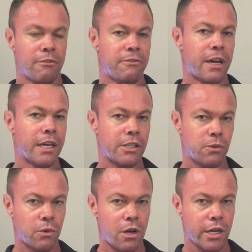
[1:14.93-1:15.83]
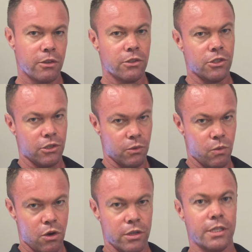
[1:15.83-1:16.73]
phase where I could
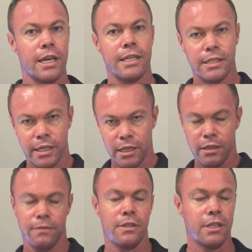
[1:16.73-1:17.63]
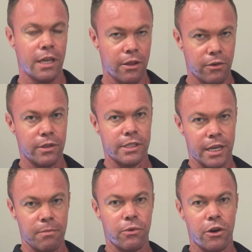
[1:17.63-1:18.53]
squat and deadlift together on the
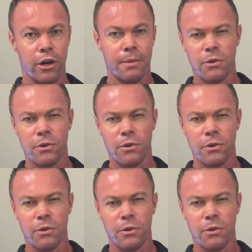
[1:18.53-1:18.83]
same program.